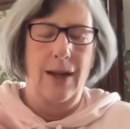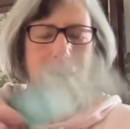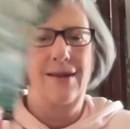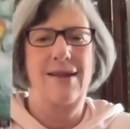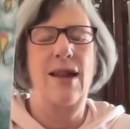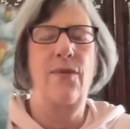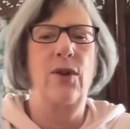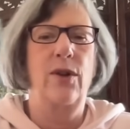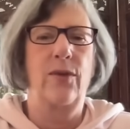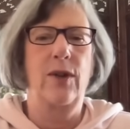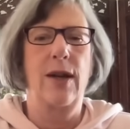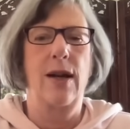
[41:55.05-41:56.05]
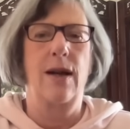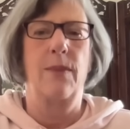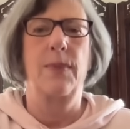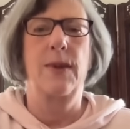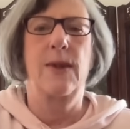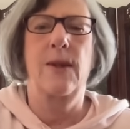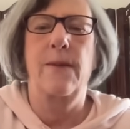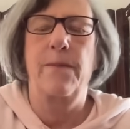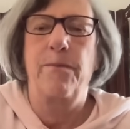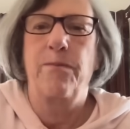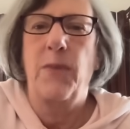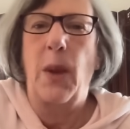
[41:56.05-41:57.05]
seven of cups,
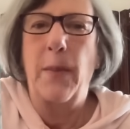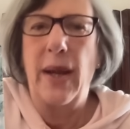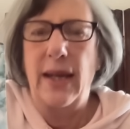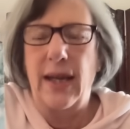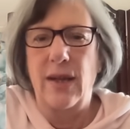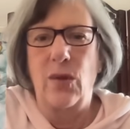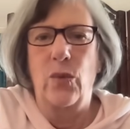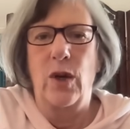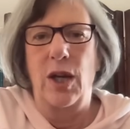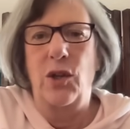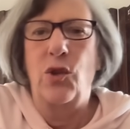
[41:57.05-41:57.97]
making the right